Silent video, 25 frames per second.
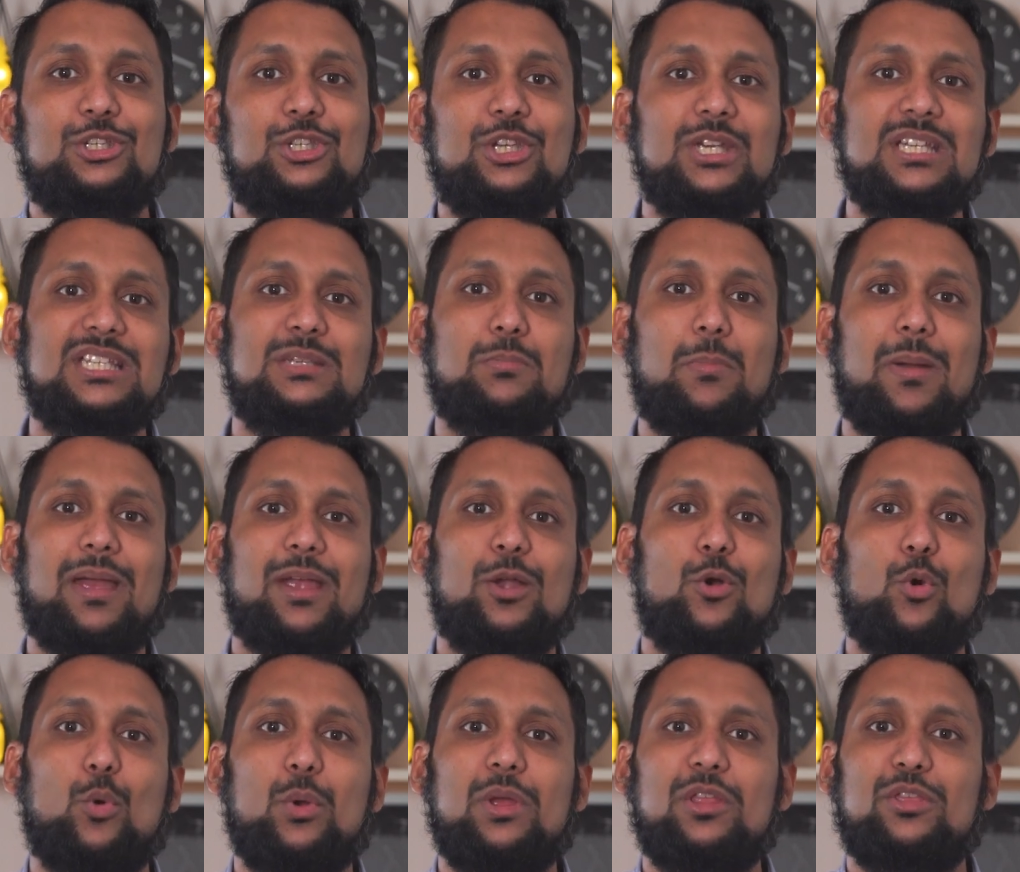just by
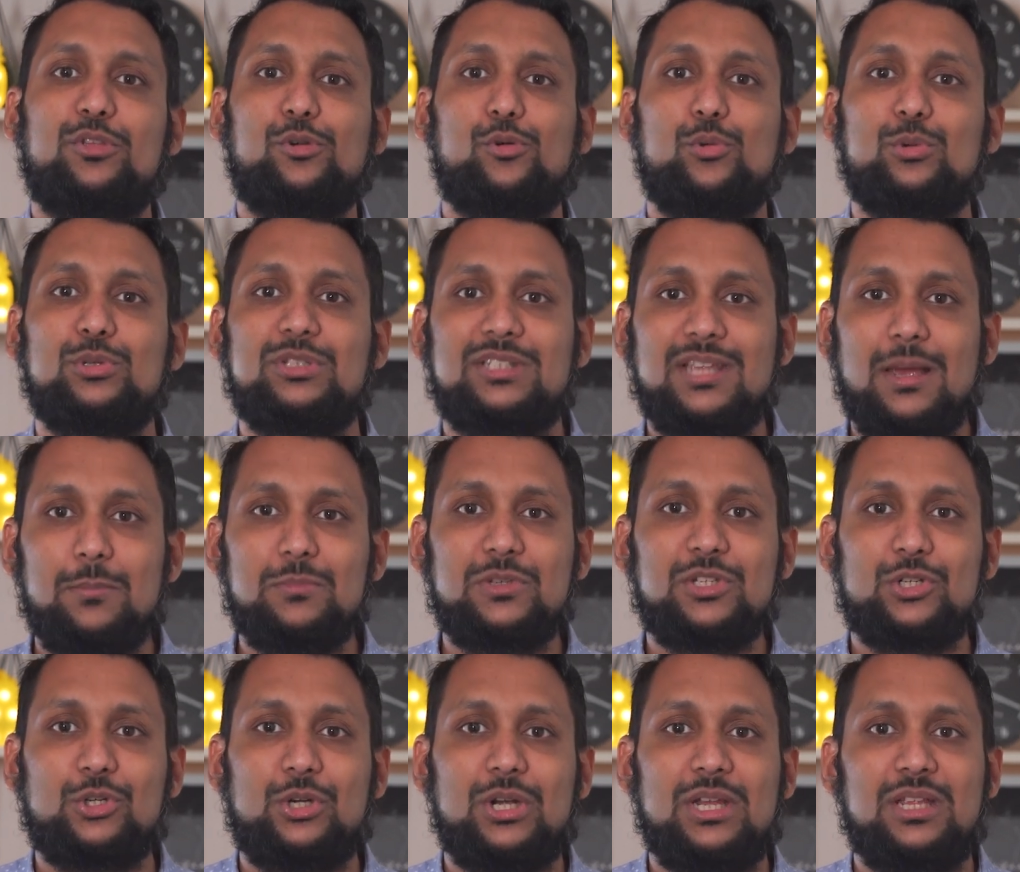going through some
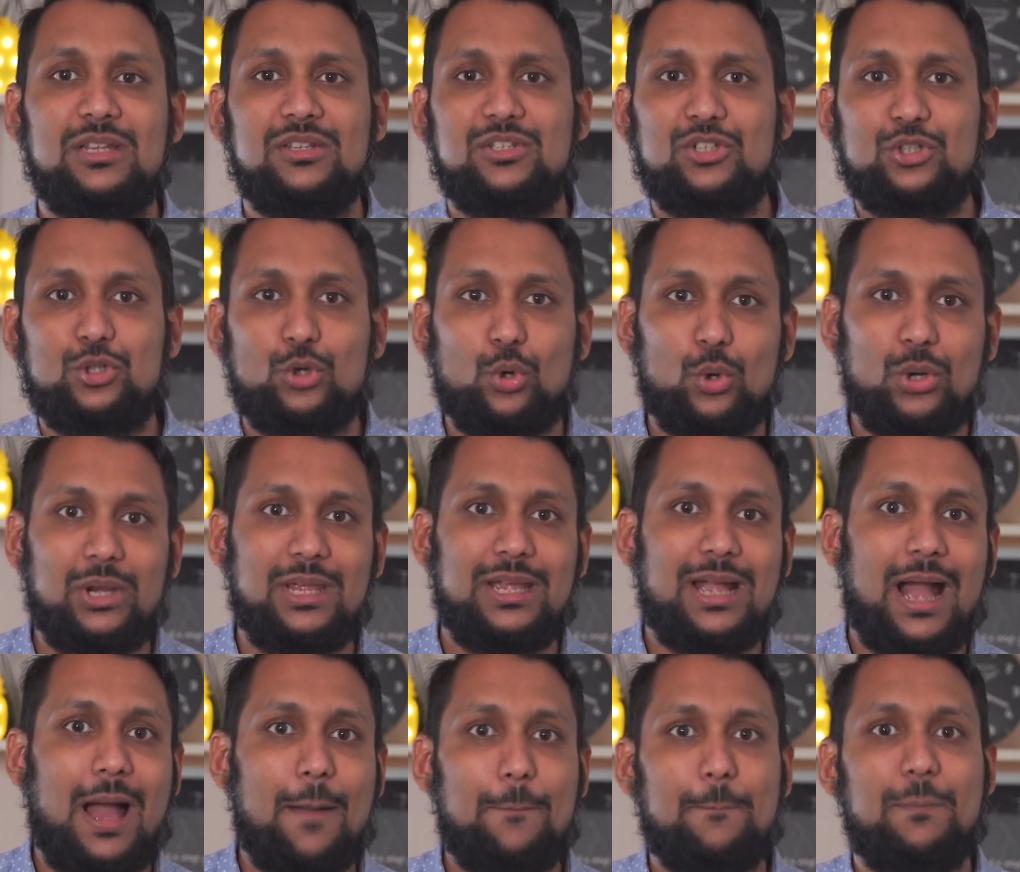screens,
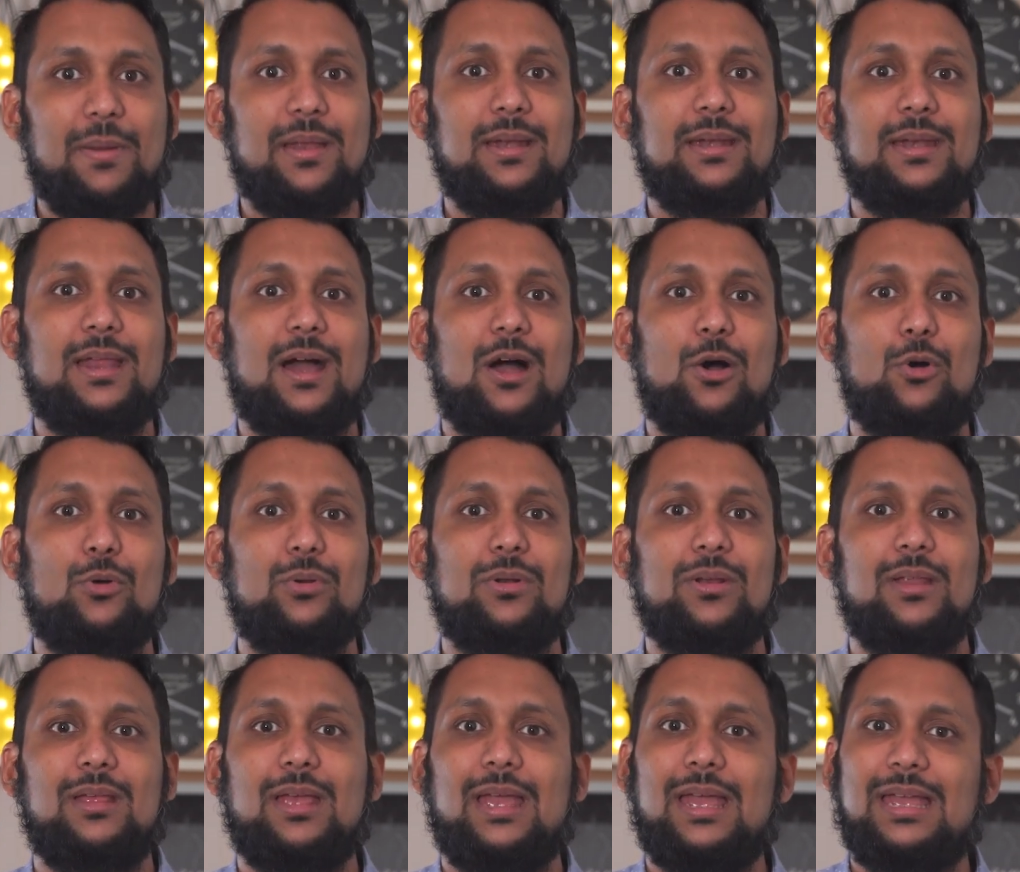scrolling up and
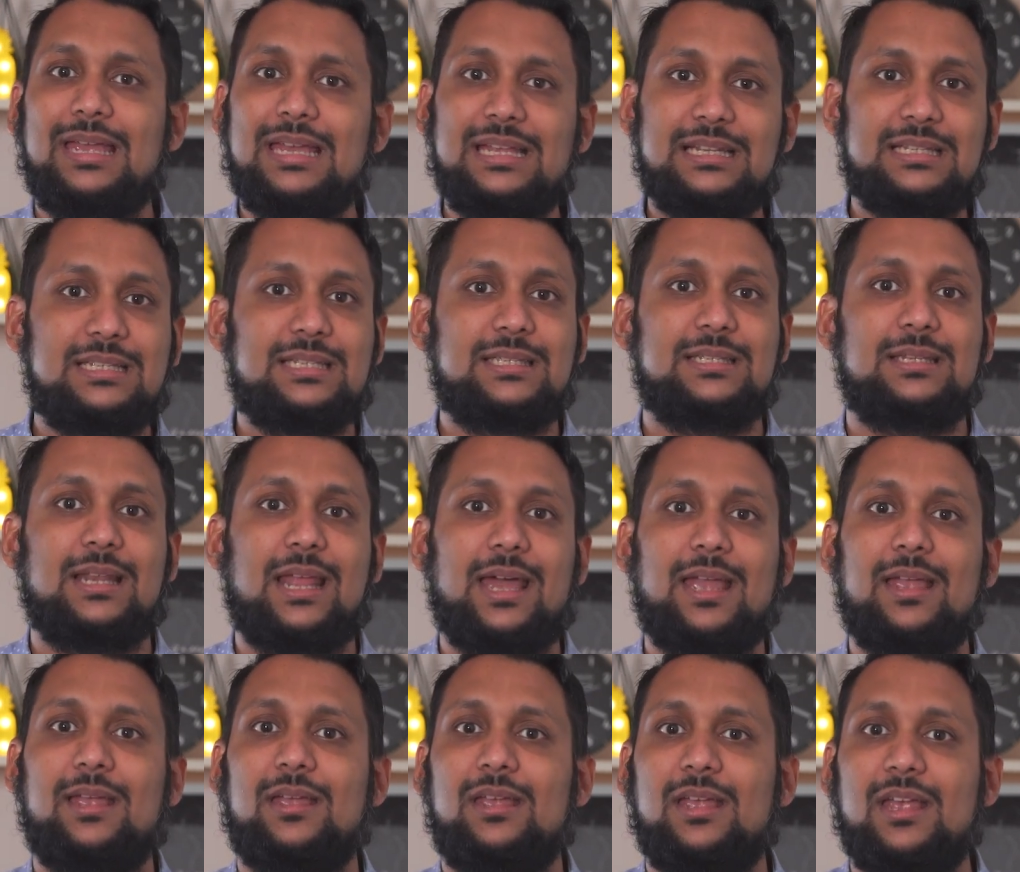down, it's
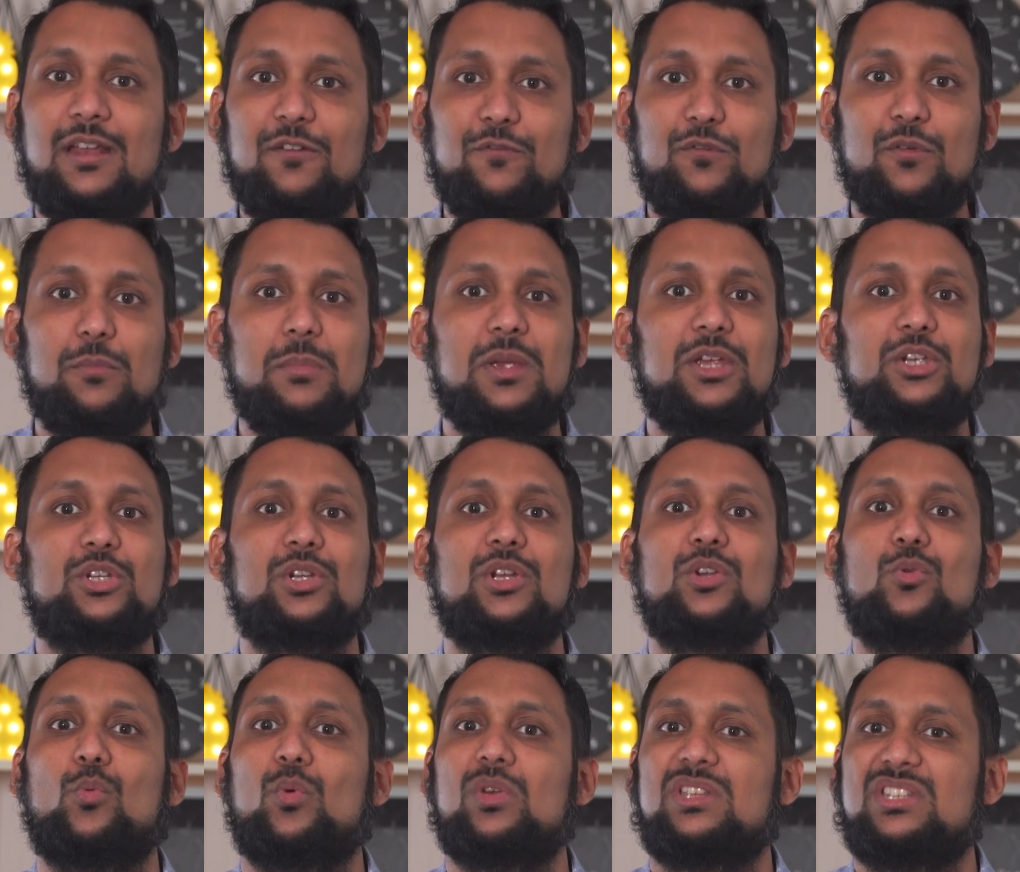like
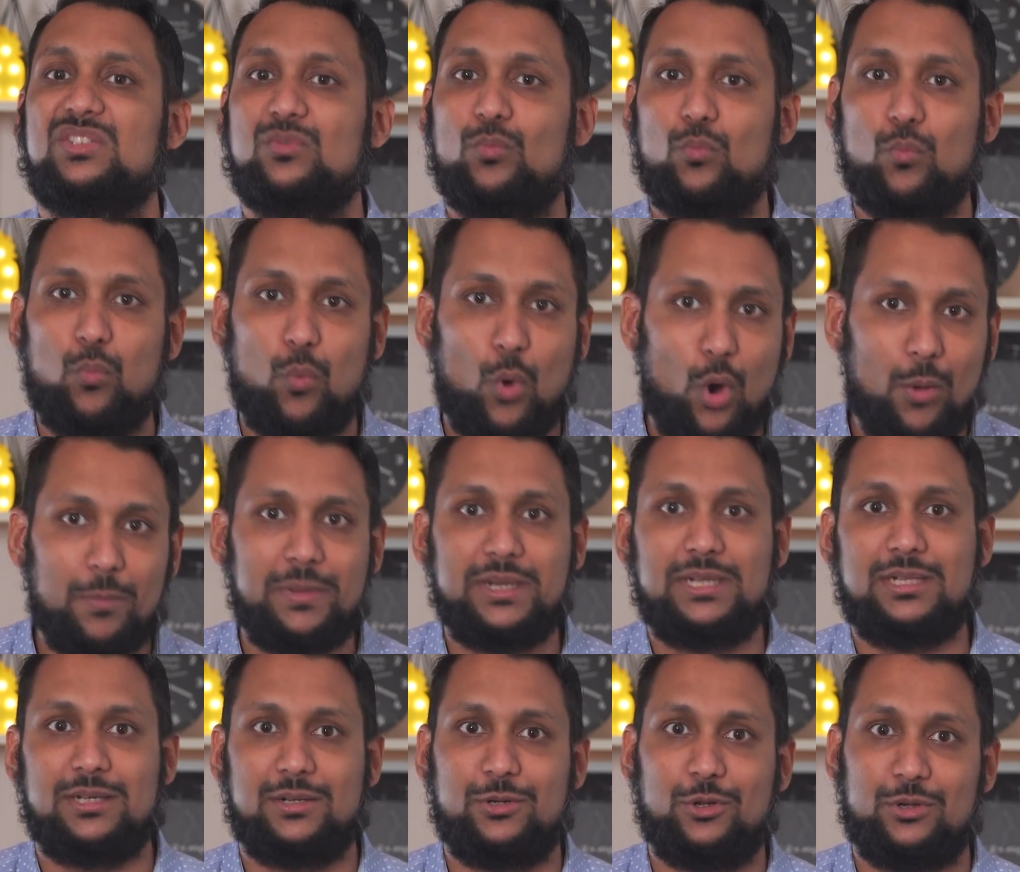information was
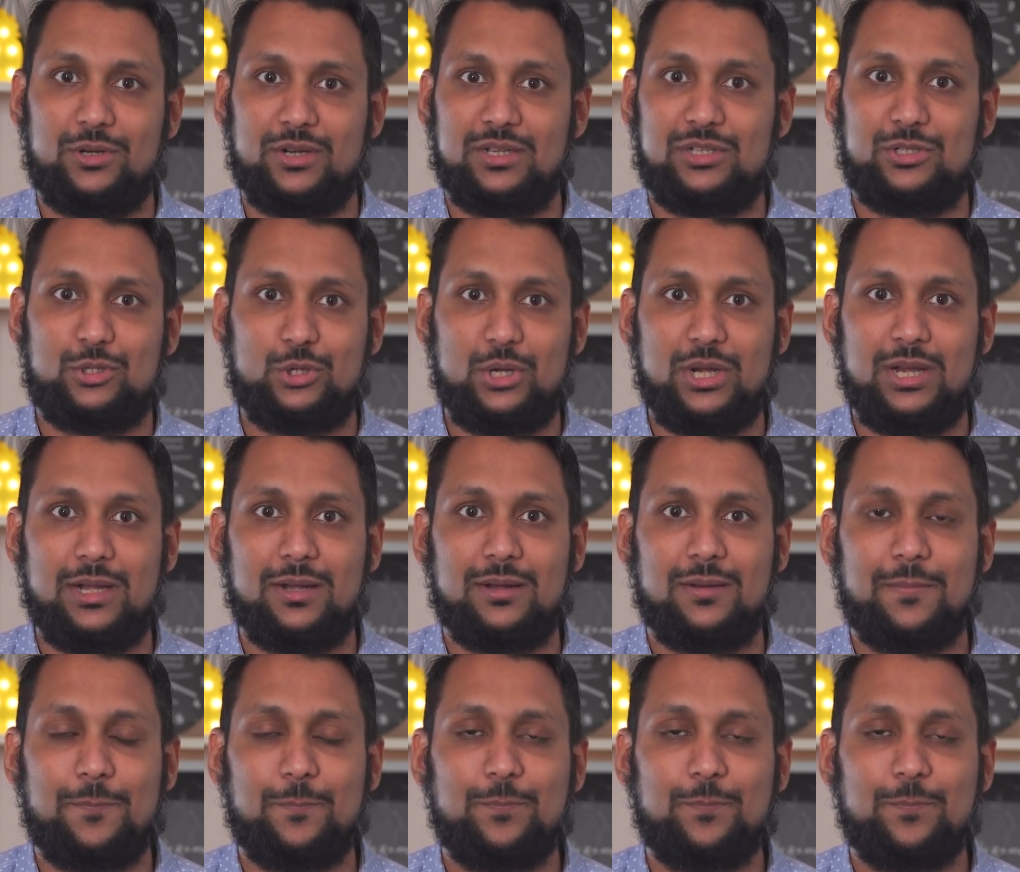vomited on the screen.